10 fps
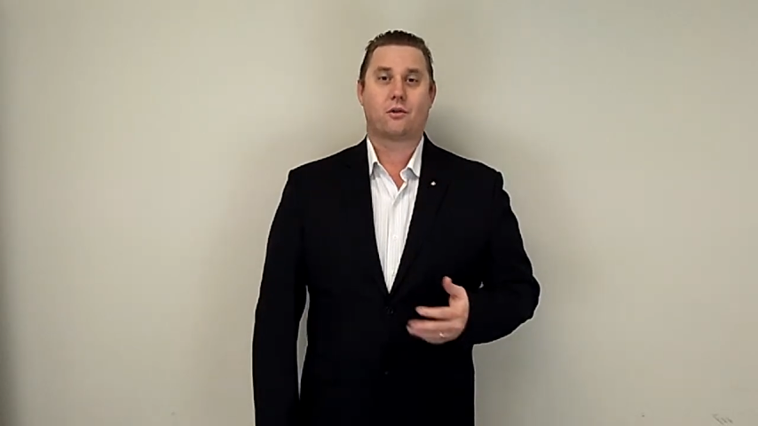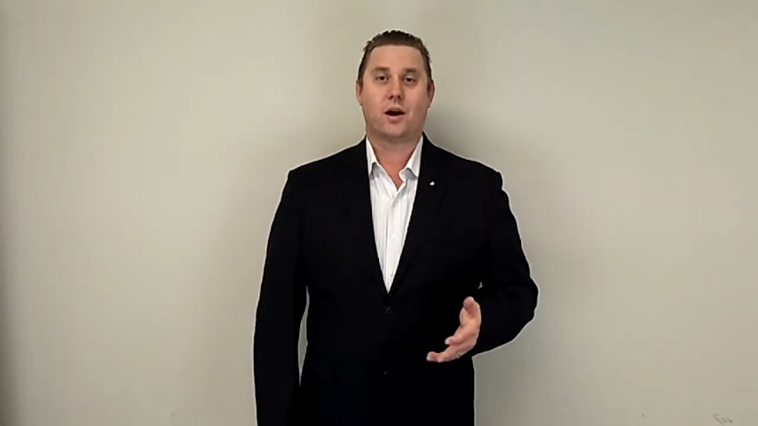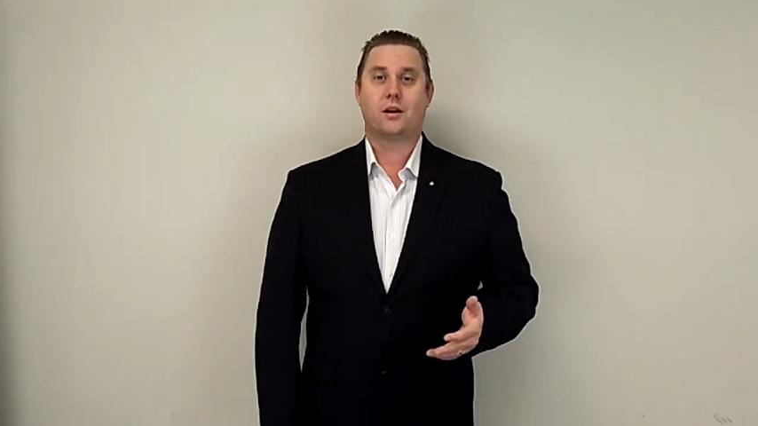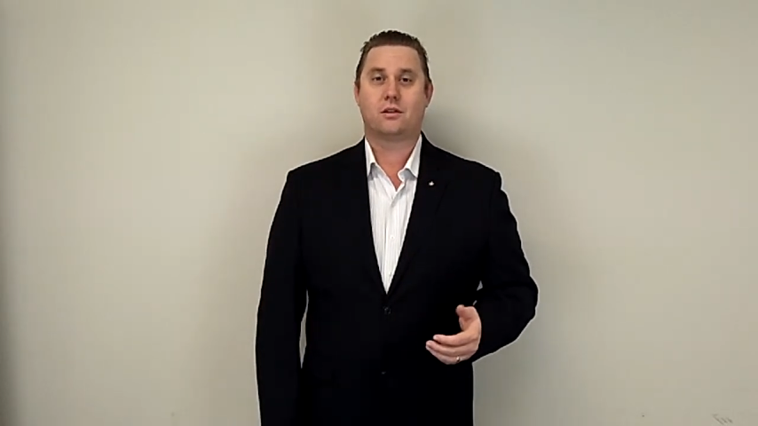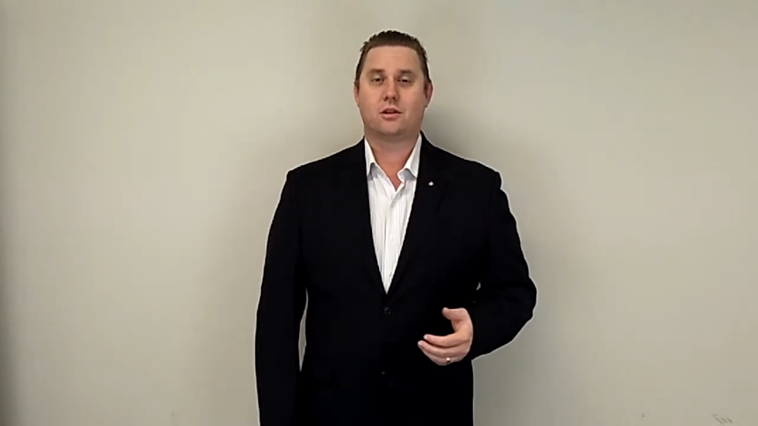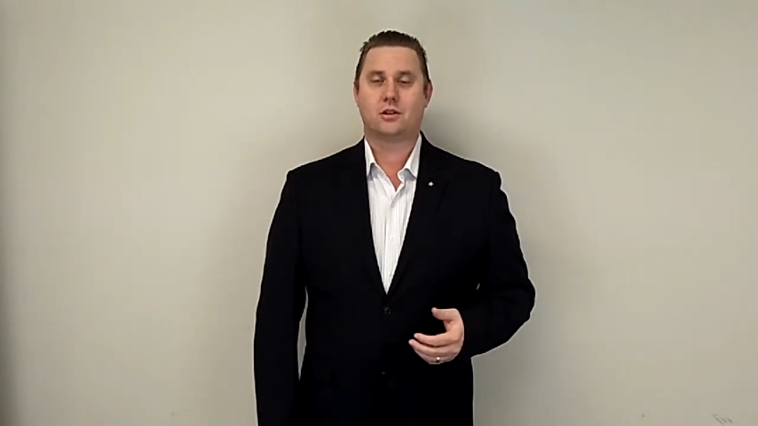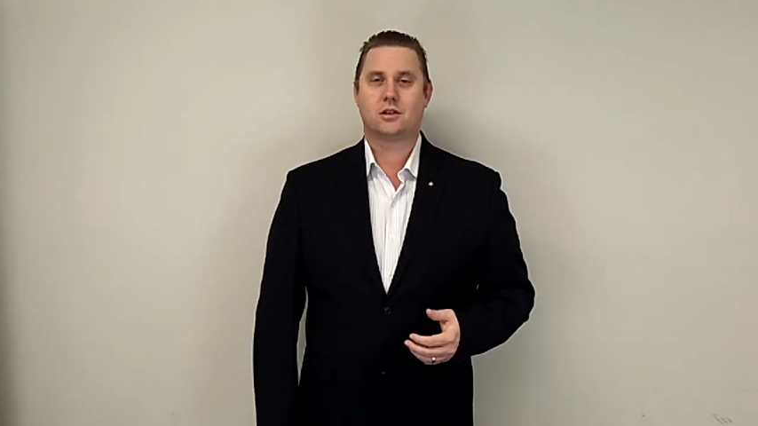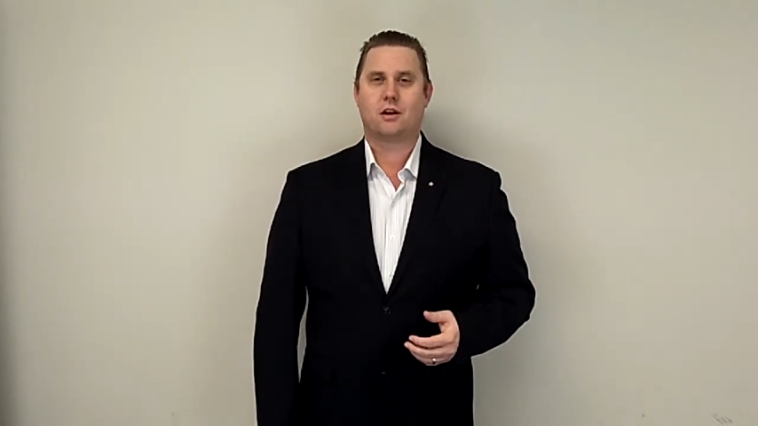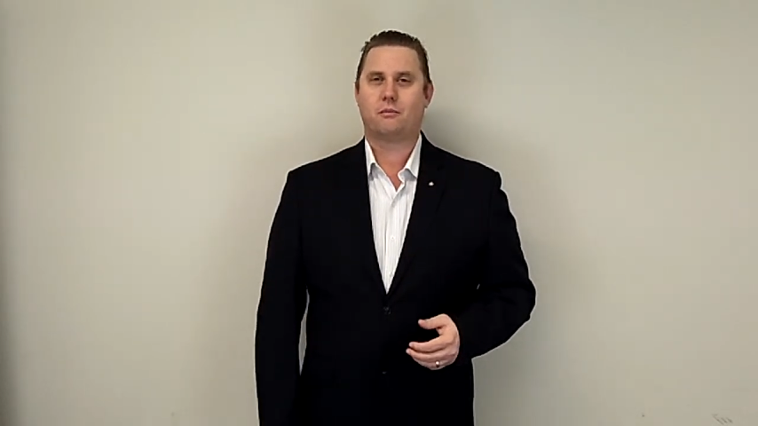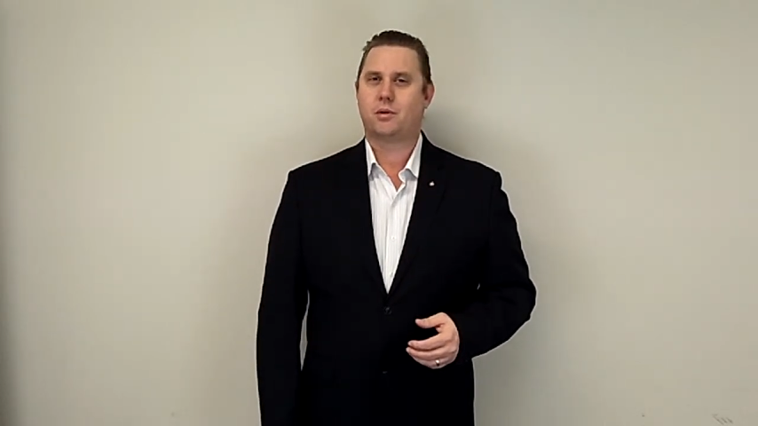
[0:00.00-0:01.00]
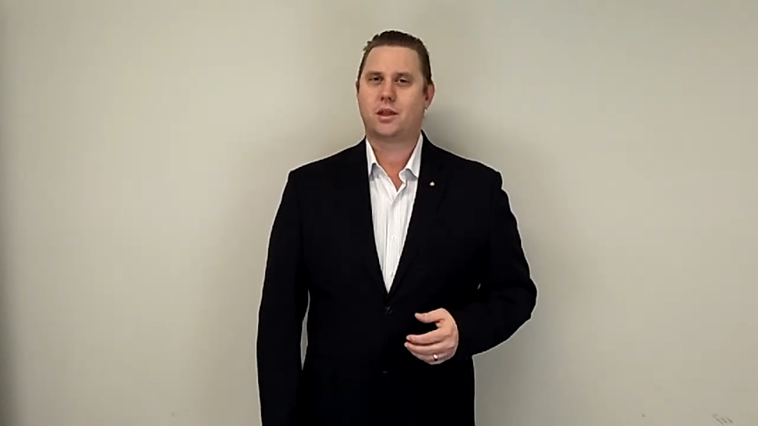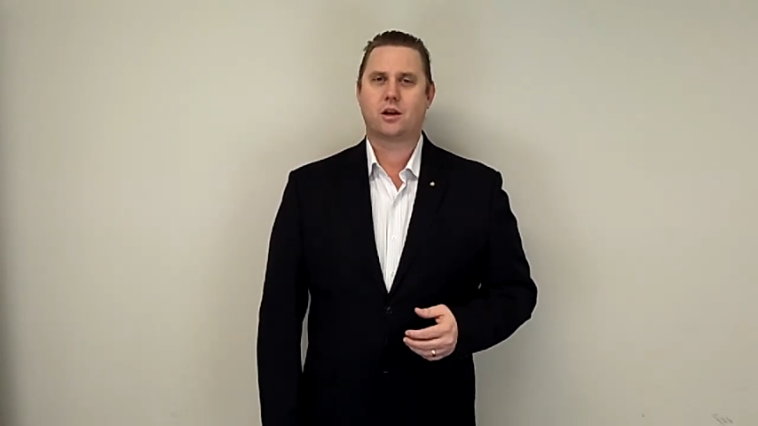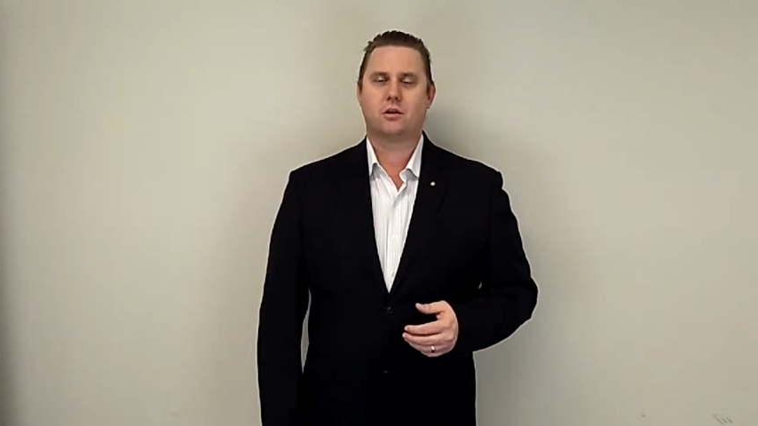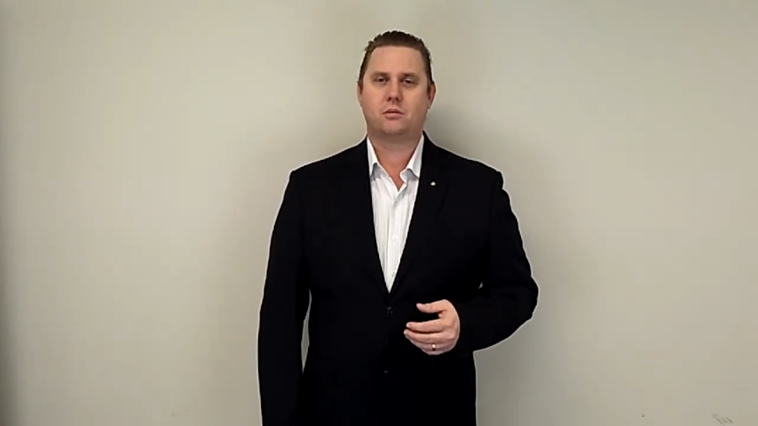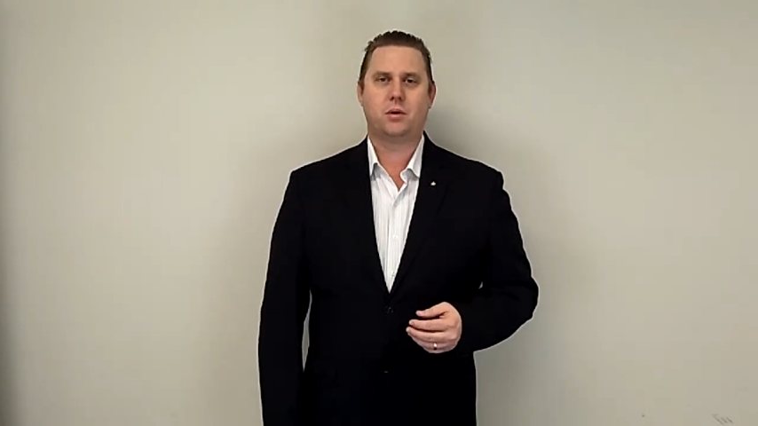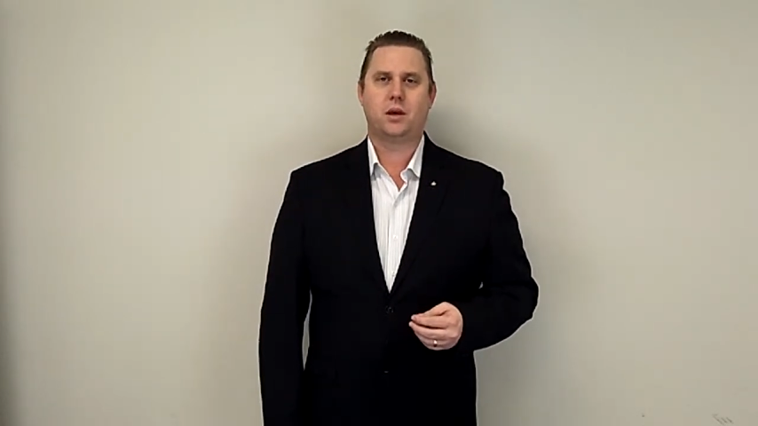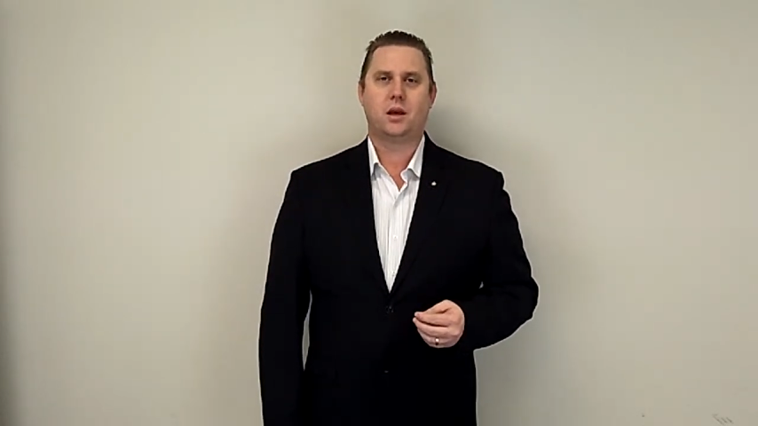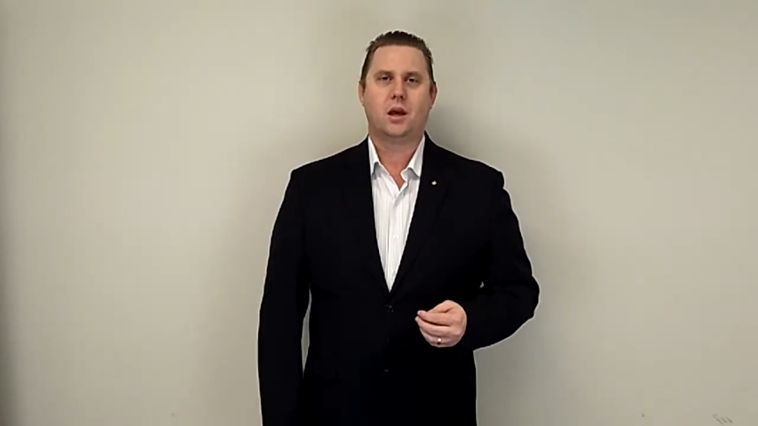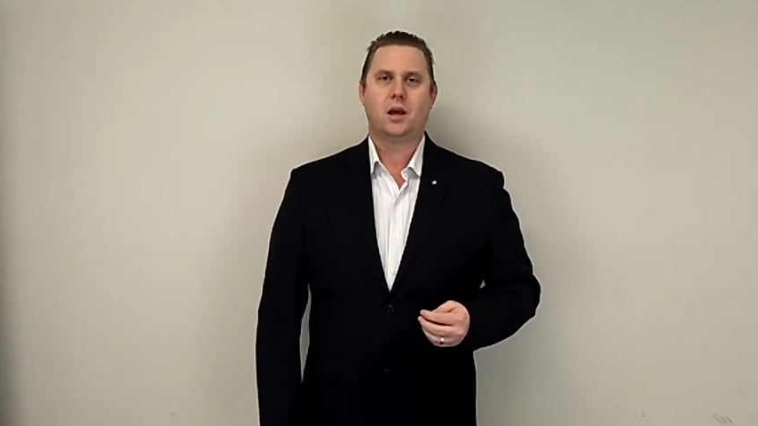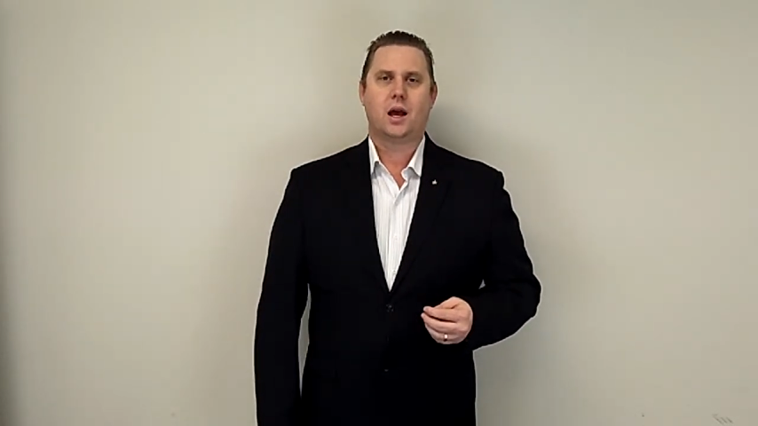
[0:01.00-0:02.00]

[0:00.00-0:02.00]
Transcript: greater than yourself, but that could be